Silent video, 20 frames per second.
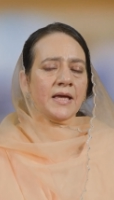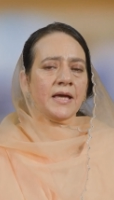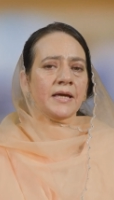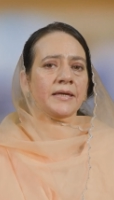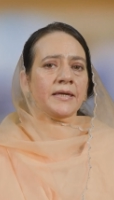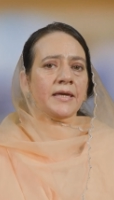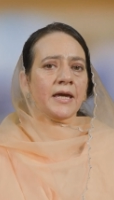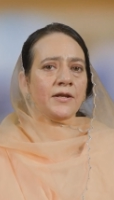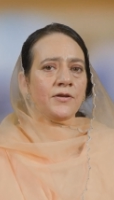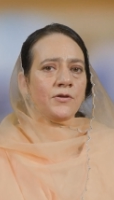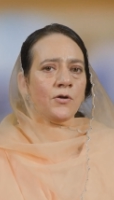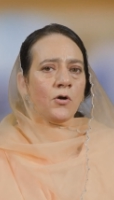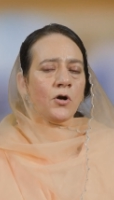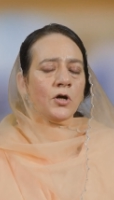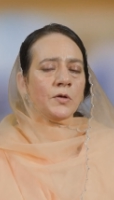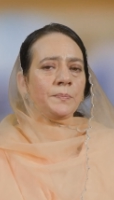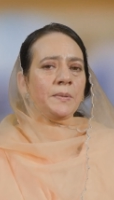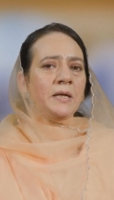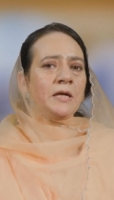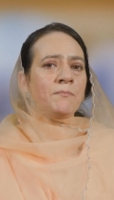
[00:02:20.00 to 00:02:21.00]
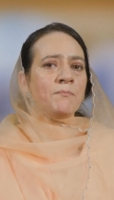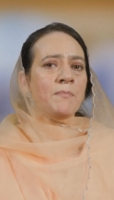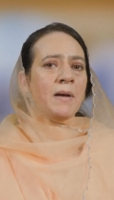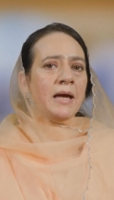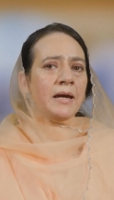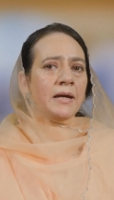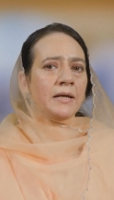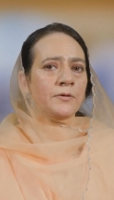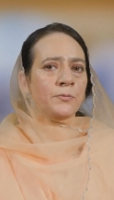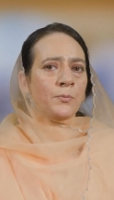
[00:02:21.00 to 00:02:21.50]
cannot be
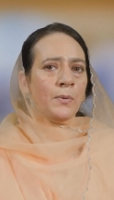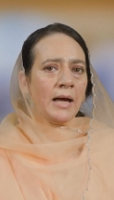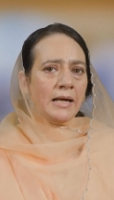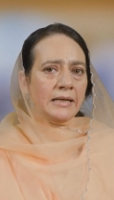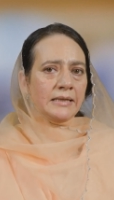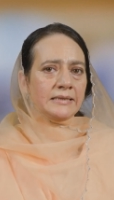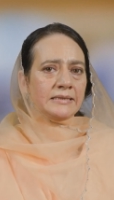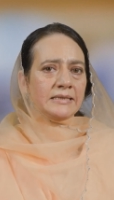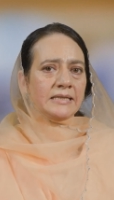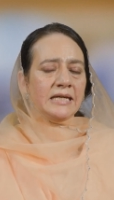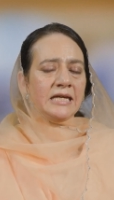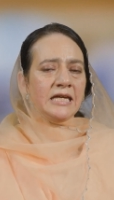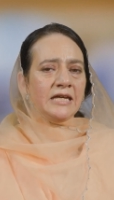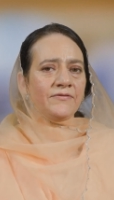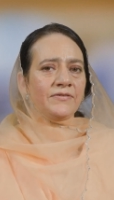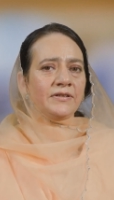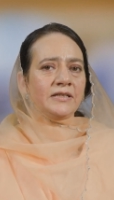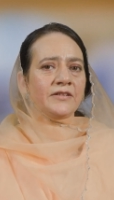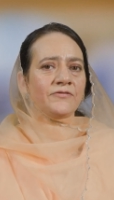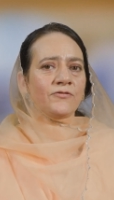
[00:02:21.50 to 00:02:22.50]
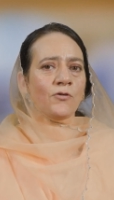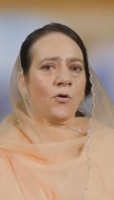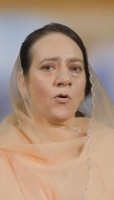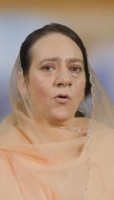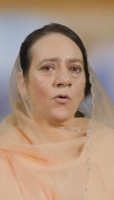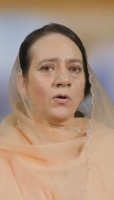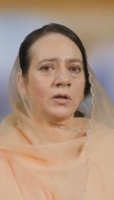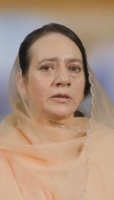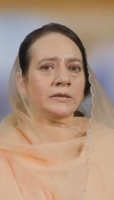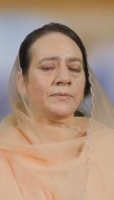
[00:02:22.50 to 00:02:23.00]
made valid even if
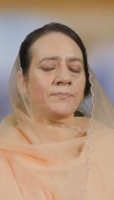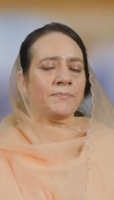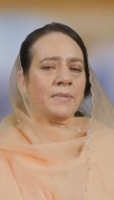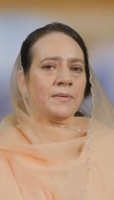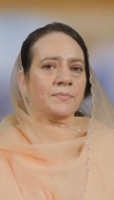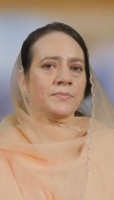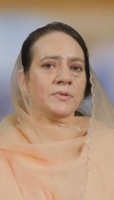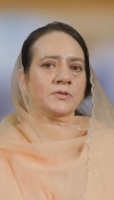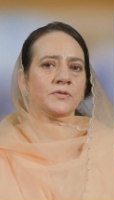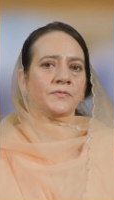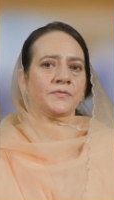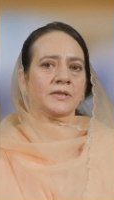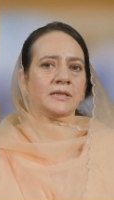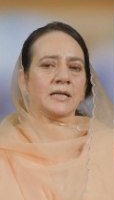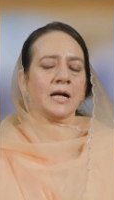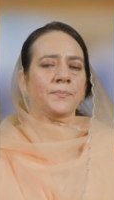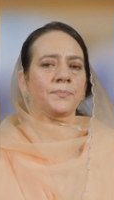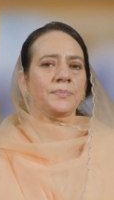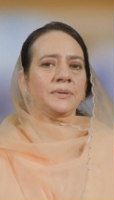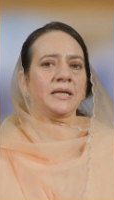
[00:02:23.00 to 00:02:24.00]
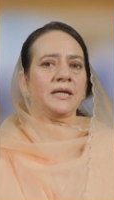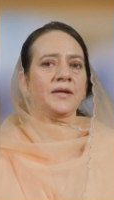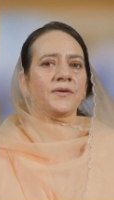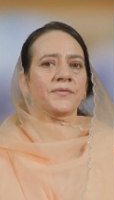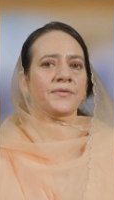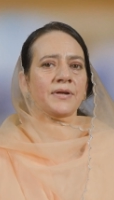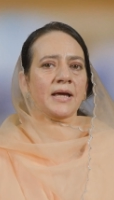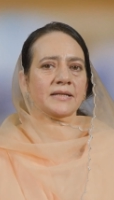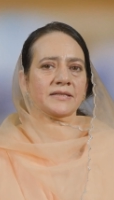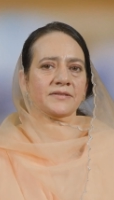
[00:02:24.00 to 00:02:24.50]
all the members of the company
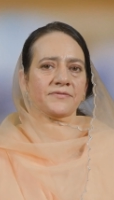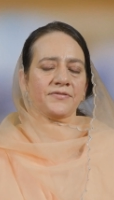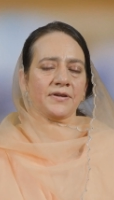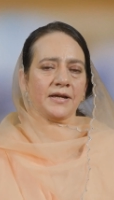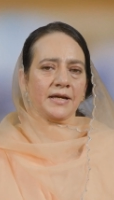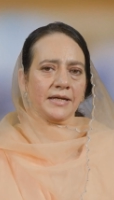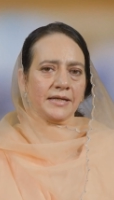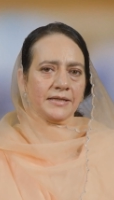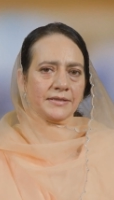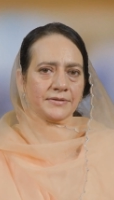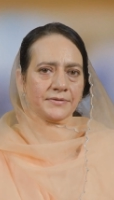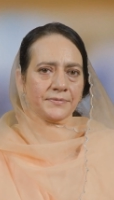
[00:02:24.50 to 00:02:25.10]
ratify it.